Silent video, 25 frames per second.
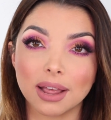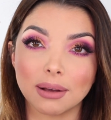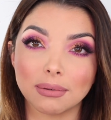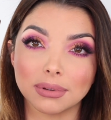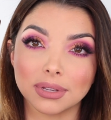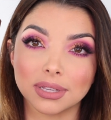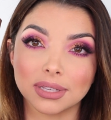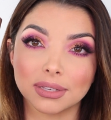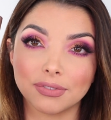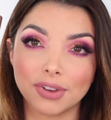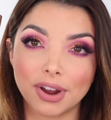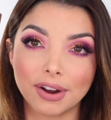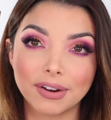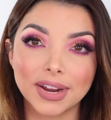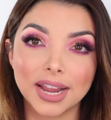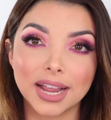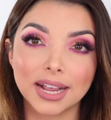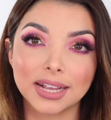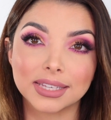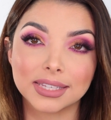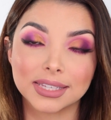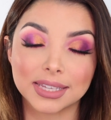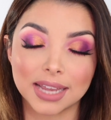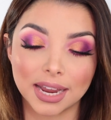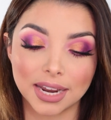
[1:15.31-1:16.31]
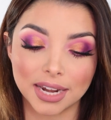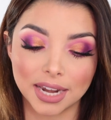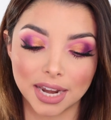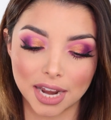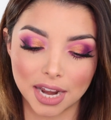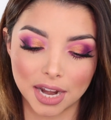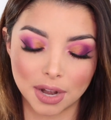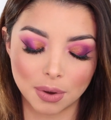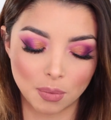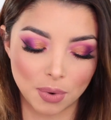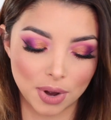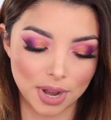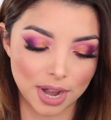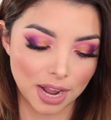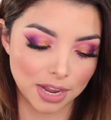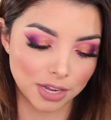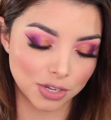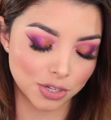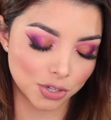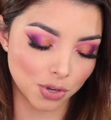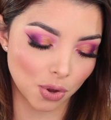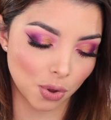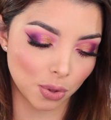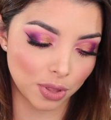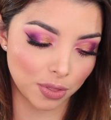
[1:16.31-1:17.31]
was very excited when I
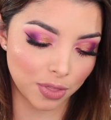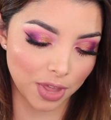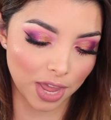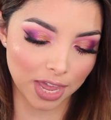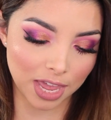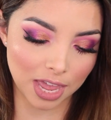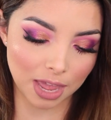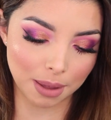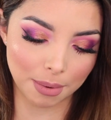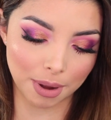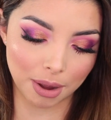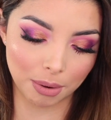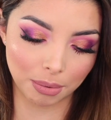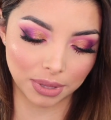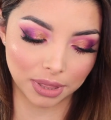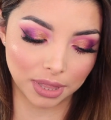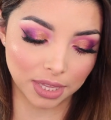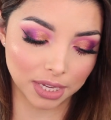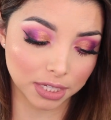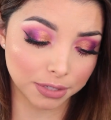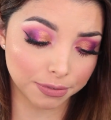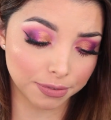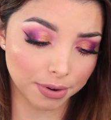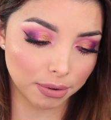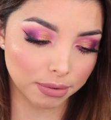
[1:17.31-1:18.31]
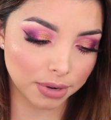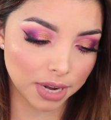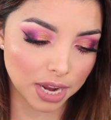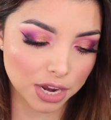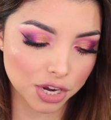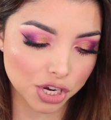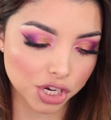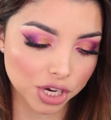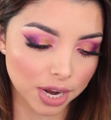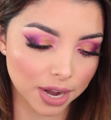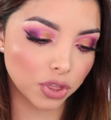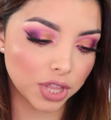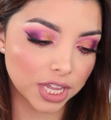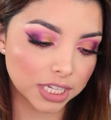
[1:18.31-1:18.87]
saw that they came out with this foundation.